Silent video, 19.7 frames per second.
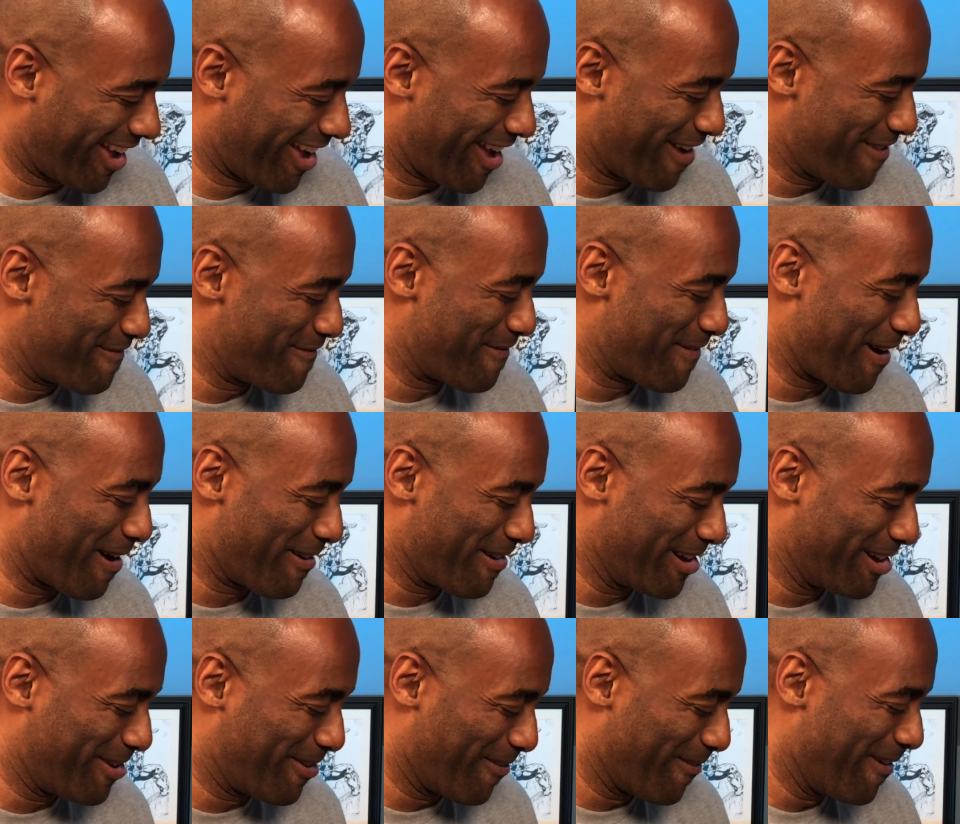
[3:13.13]
Very
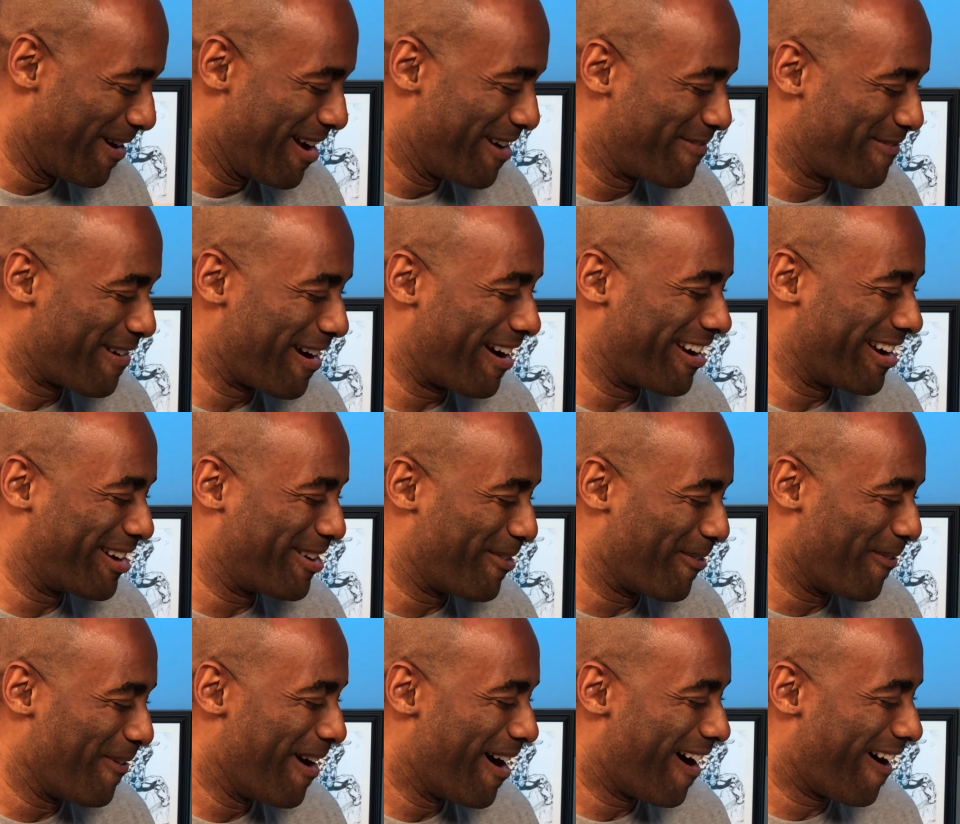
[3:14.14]
cool, very
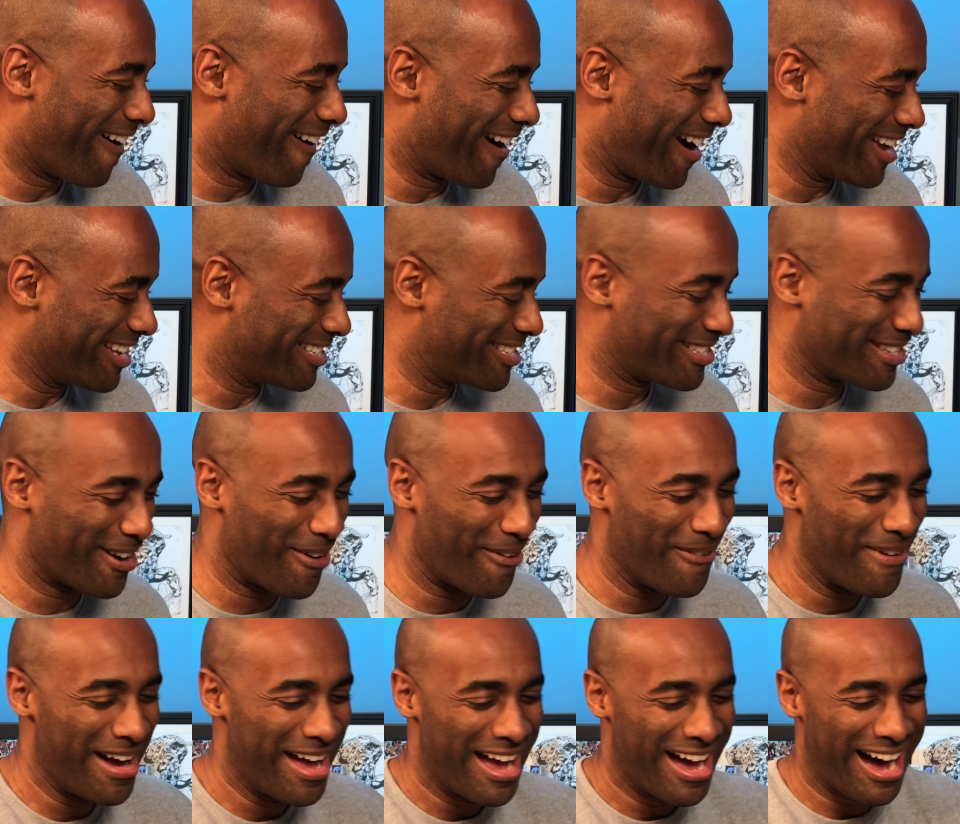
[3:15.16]
cool. All right,
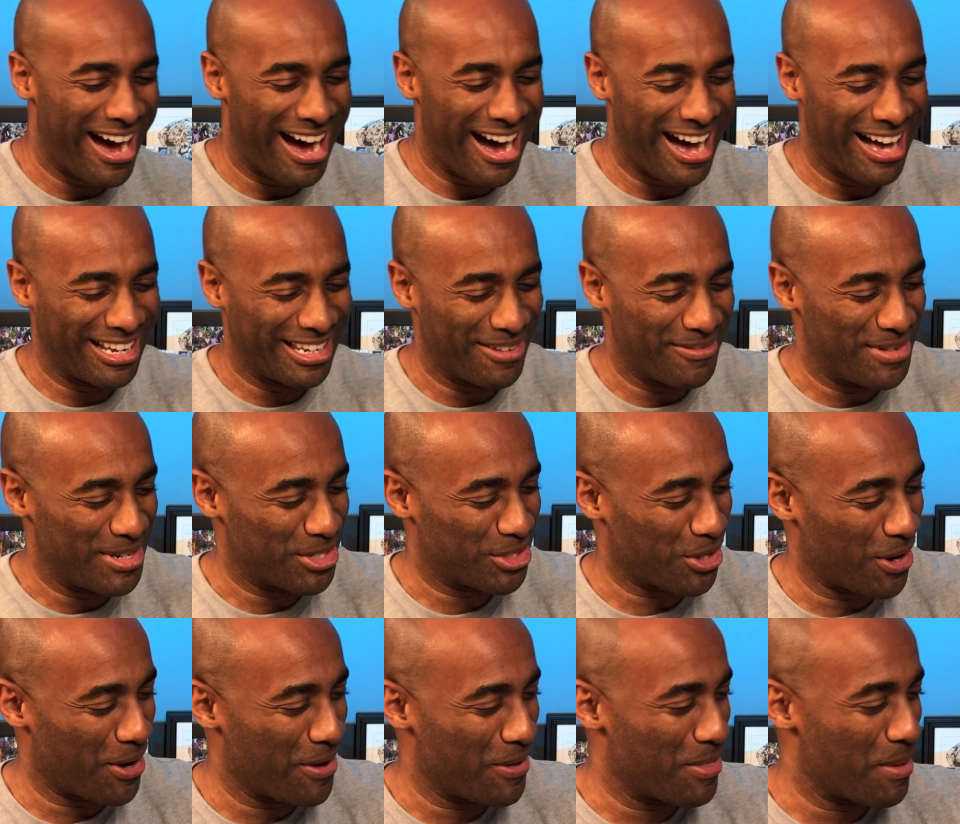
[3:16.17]
so let me
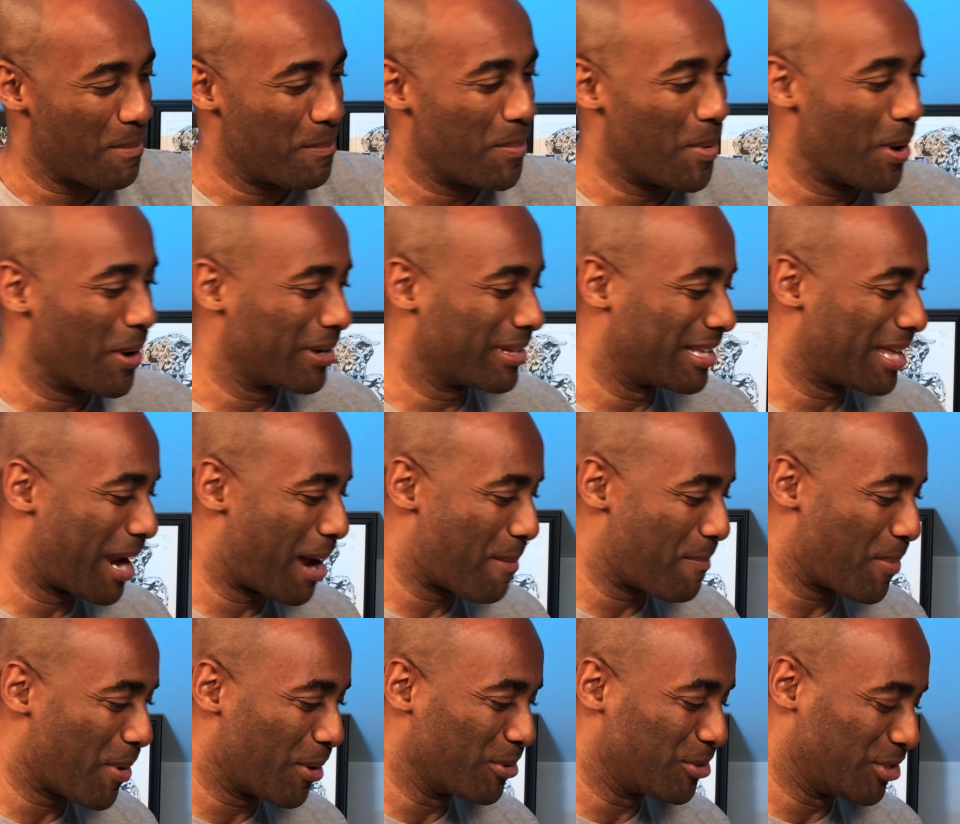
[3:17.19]
show you the book that I
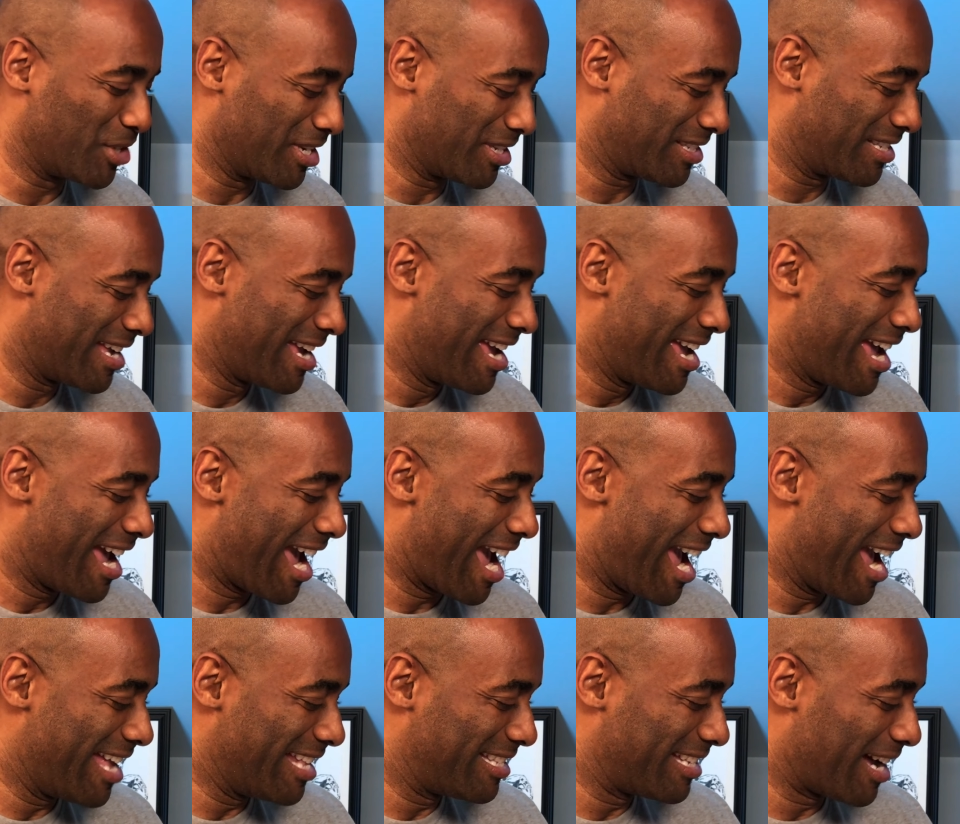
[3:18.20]
purchased.
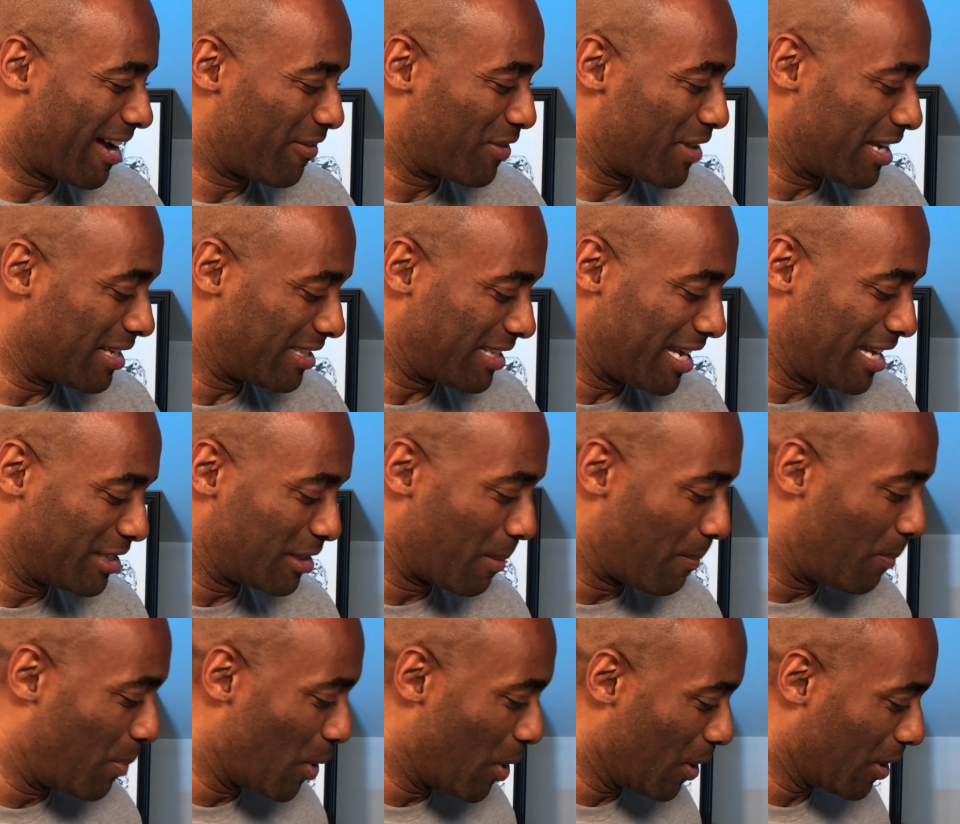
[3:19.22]
And this is a
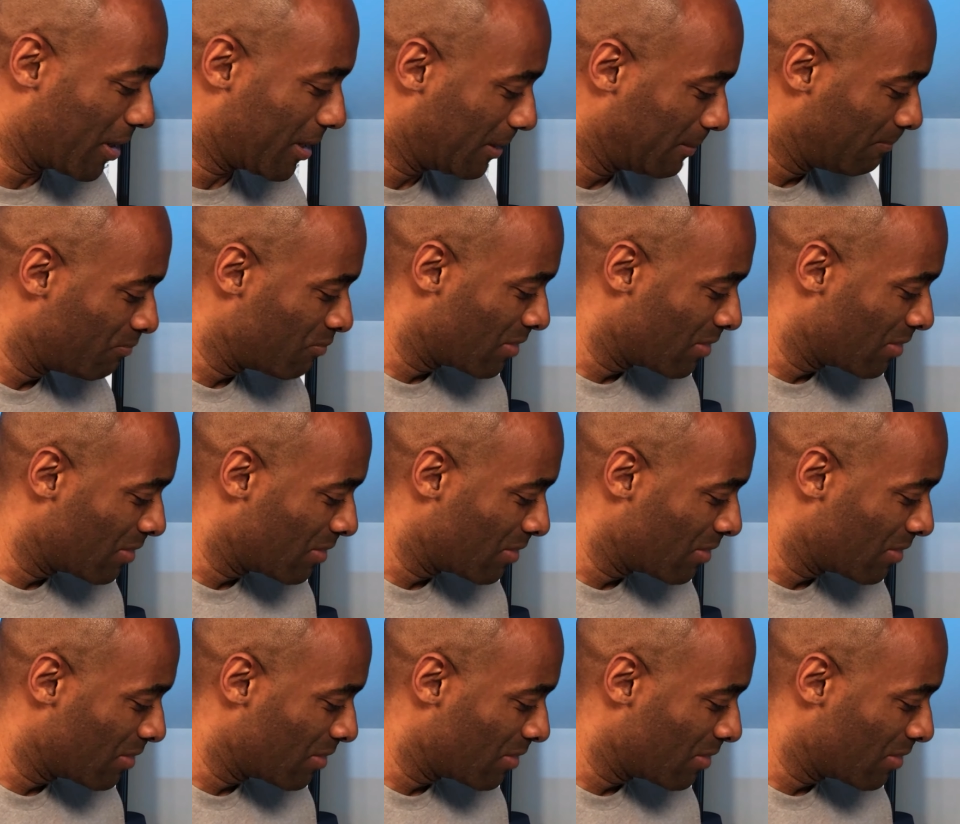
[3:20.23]
book.